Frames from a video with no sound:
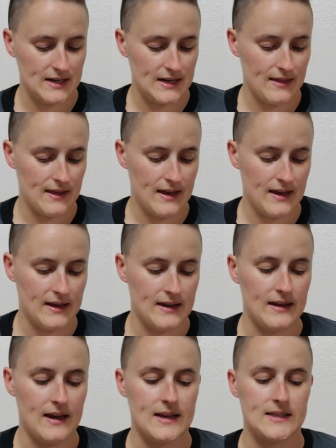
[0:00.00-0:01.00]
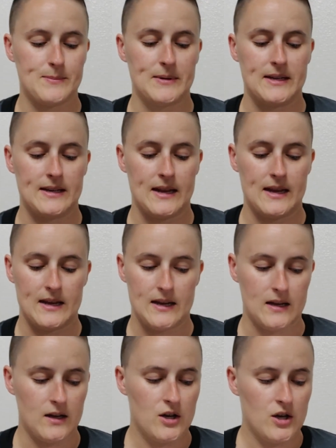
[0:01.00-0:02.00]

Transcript: anything. It has been a